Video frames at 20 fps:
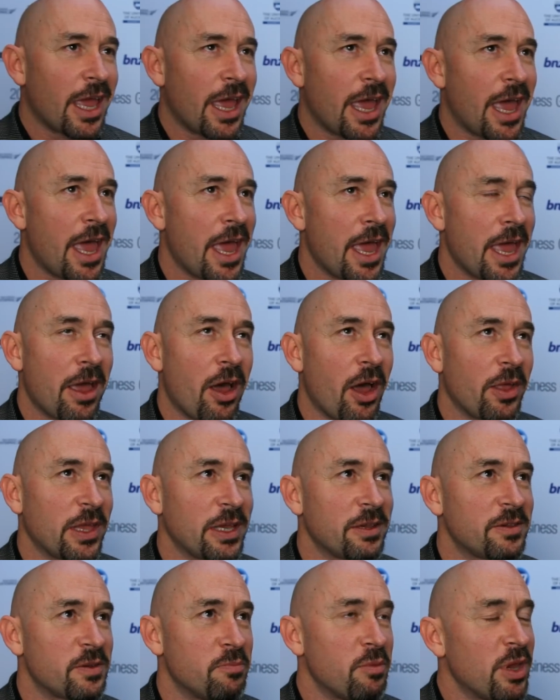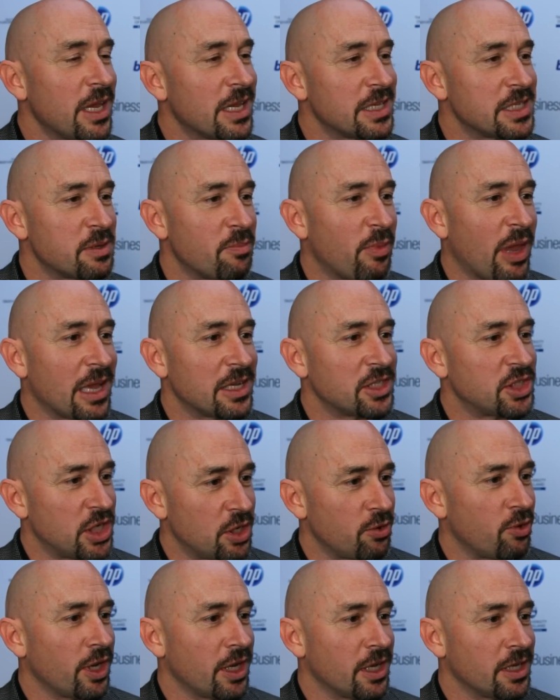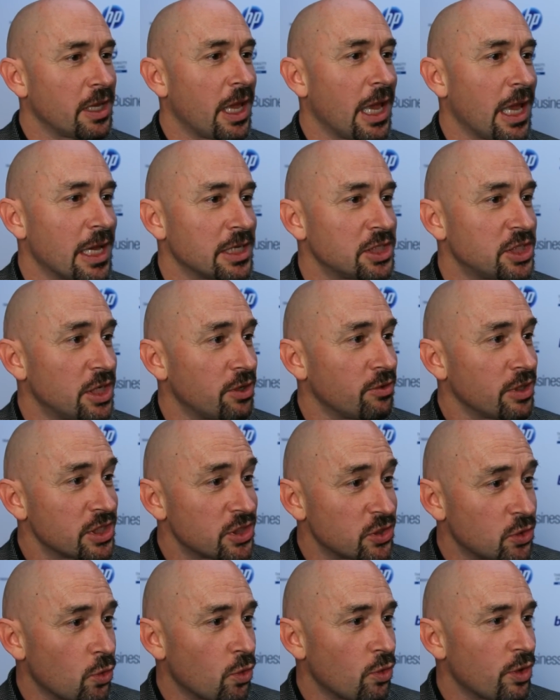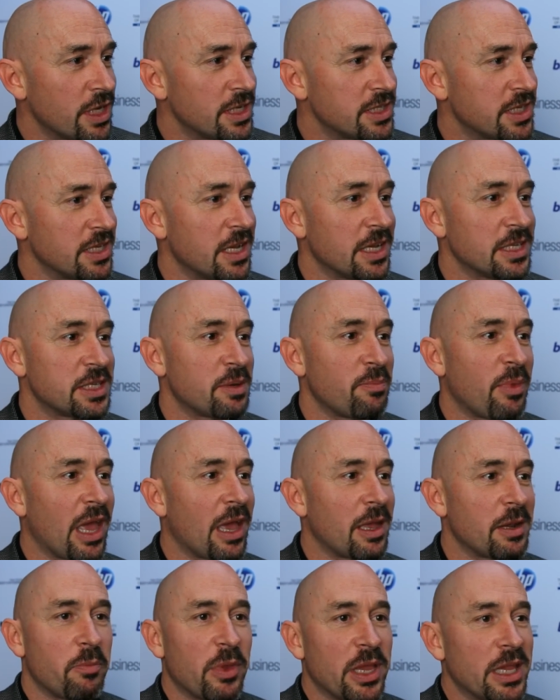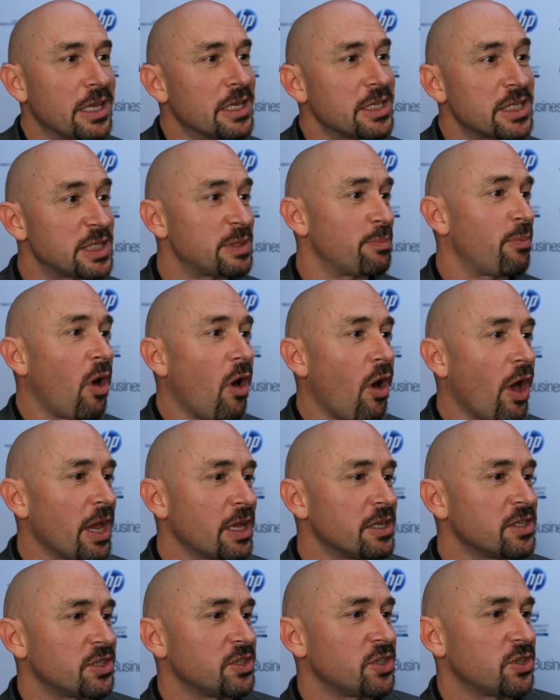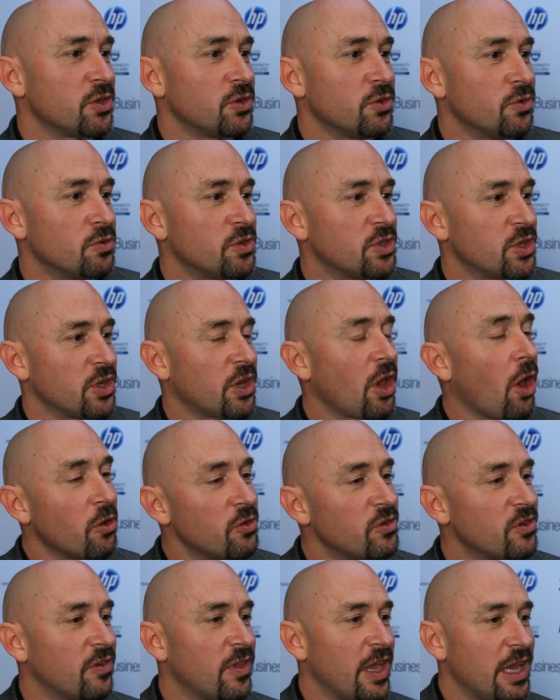I think to me it's about sharing stories, and it's about being inspired to go to